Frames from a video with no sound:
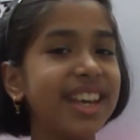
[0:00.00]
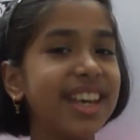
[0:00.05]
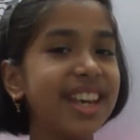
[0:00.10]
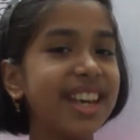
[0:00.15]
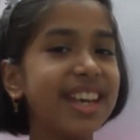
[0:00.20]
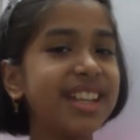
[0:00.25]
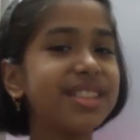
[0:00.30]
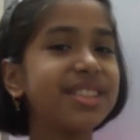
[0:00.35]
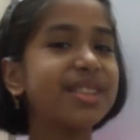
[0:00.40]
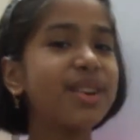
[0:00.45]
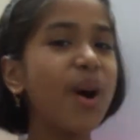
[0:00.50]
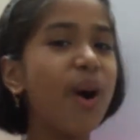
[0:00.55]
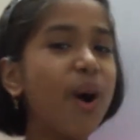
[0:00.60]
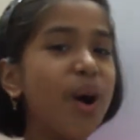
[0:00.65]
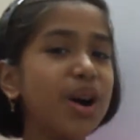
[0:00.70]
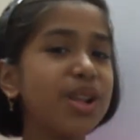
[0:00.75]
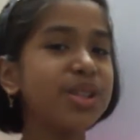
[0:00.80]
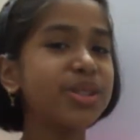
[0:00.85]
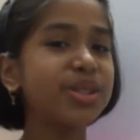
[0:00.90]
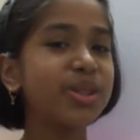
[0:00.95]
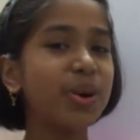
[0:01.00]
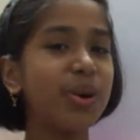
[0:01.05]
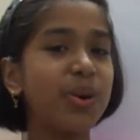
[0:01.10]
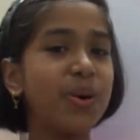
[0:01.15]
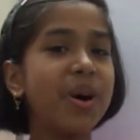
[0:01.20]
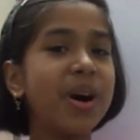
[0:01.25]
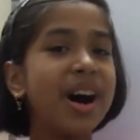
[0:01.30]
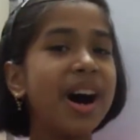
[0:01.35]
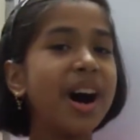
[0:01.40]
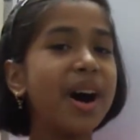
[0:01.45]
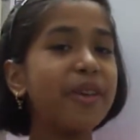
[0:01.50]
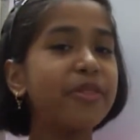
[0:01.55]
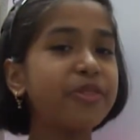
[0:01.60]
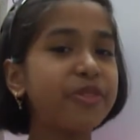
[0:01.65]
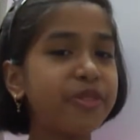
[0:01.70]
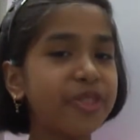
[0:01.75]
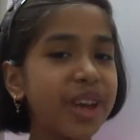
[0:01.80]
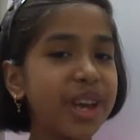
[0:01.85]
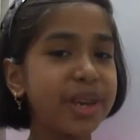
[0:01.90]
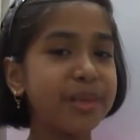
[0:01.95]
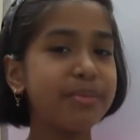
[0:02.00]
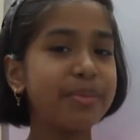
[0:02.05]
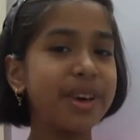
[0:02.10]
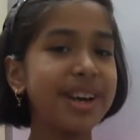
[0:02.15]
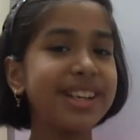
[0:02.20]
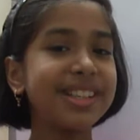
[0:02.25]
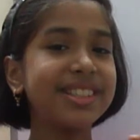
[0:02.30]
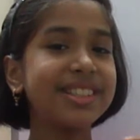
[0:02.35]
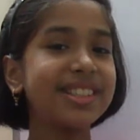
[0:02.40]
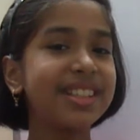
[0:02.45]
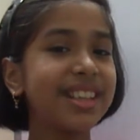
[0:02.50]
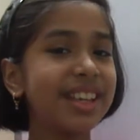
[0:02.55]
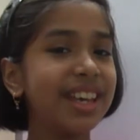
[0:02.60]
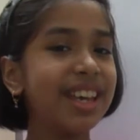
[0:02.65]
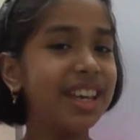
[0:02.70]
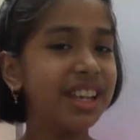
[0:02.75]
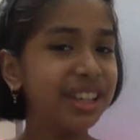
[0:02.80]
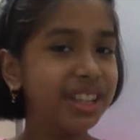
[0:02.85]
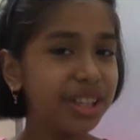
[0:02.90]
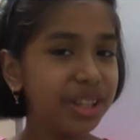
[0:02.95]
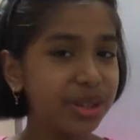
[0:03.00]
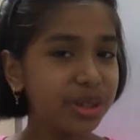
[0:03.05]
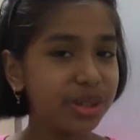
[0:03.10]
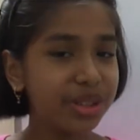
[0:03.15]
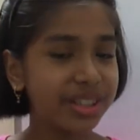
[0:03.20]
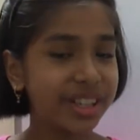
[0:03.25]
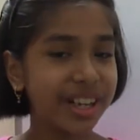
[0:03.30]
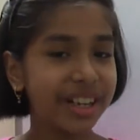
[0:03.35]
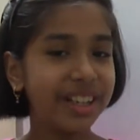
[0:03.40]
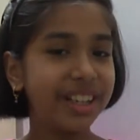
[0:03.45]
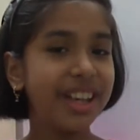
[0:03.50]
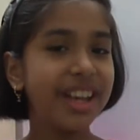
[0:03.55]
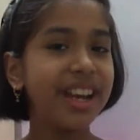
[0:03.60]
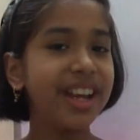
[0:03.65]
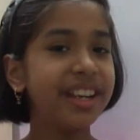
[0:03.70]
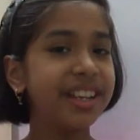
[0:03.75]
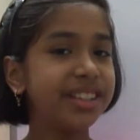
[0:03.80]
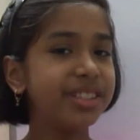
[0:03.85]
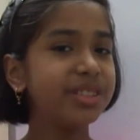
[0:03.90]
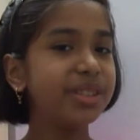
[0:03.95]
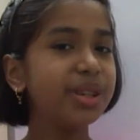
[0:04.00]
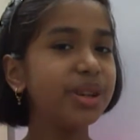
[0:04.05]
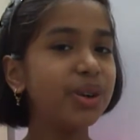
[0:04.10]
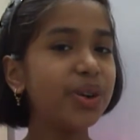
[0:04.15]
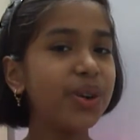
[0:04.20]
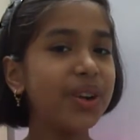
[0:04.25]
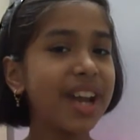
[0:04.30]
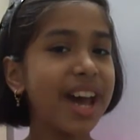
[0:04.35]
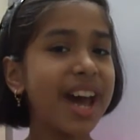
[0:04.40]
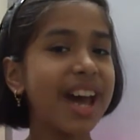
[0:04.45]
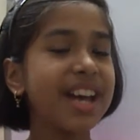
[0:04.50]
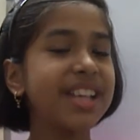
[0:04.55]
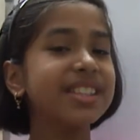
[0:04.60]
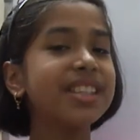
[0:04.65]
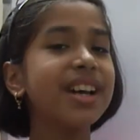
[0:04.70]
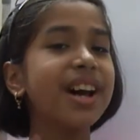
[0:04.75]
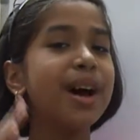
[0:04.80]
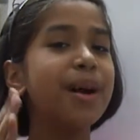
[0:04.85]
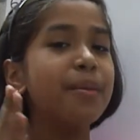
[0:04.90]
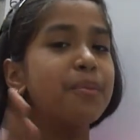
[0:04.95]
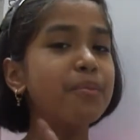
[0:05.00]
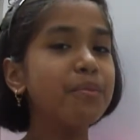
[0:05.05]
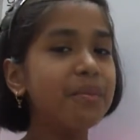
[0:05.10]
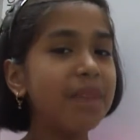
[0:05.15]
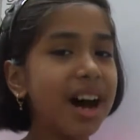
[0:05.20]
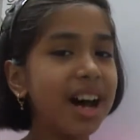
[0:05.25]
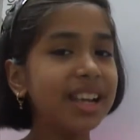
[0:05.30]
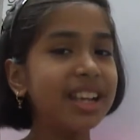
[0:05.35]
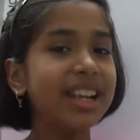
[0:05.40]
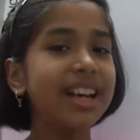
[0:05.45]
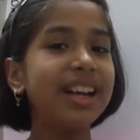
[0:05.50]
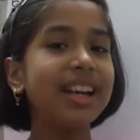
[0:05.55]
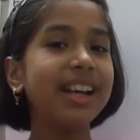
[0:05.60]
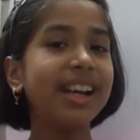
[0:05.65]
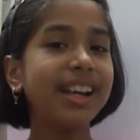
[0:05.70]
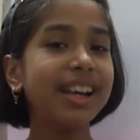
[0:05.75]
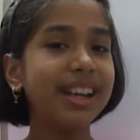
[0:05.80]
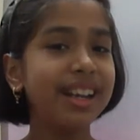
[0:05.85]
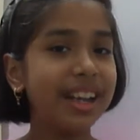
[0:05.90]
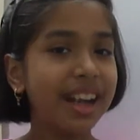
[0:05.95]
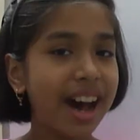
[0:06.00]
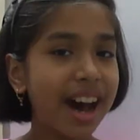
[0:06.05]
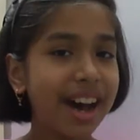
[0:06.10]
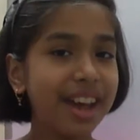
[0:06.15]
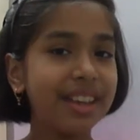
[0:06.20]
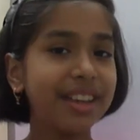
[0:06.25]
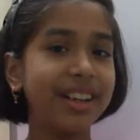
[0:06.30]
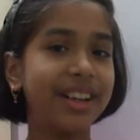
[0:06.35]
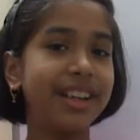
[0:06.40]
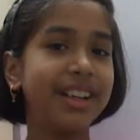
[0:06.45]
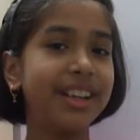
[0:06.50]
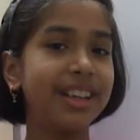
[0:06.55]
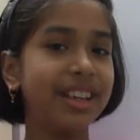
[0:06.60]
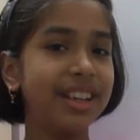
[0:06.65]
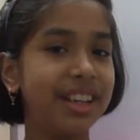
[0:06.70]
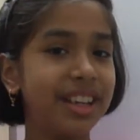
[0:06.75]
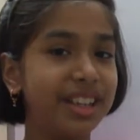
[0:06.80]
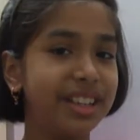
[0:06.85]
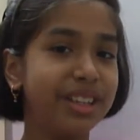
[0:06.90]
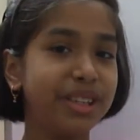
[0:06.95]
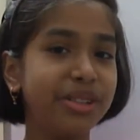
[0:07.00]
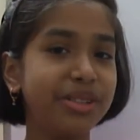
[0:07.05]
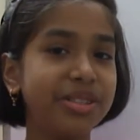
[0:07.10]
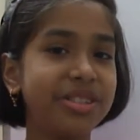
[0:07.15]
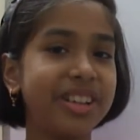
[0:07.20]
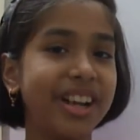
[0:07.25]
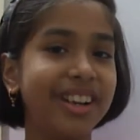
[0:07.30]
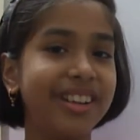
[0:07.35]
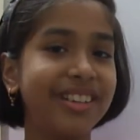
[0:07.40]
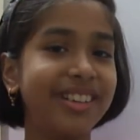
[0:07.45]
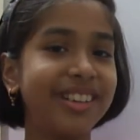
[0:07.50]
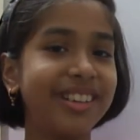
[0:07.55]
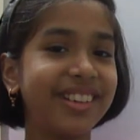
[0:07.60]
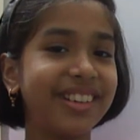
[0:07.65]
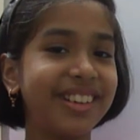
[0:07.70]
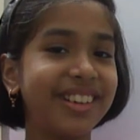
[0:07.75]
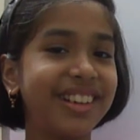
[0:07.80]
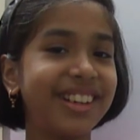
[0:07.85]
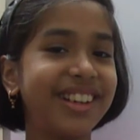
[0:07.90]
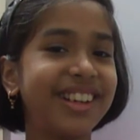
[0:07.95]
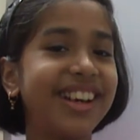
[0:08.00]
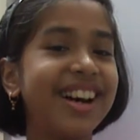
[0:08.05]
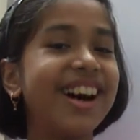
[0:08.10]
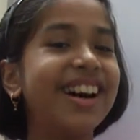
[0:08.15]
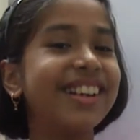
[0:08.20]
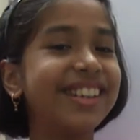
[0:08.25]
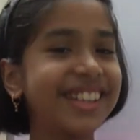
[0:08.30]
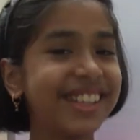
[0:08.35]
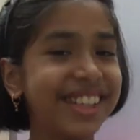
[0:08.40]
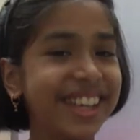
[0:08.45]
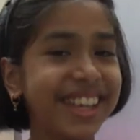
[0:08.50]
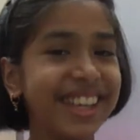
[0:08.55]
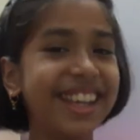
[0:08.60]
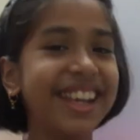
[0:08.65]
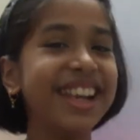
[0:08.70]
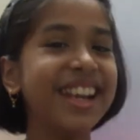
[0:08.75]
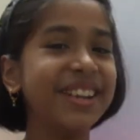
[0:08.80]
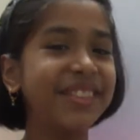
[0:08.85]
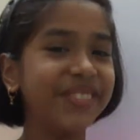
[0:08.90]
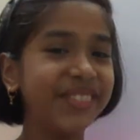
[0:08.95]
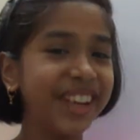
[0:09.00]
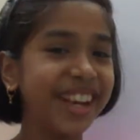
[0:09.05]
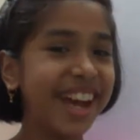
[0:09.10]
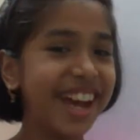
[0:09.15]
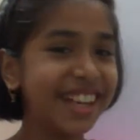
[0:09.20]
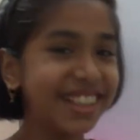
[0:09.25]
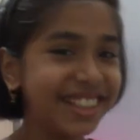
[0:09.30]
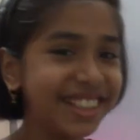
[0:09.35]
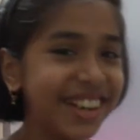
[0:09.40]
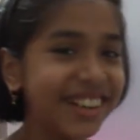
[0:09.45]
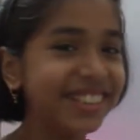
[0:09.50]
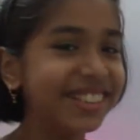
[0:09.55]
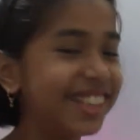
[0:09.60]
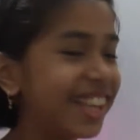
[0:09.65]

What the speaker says: is also a famous illusion. It is known as Muller-lyer illusion. Okay, let me write down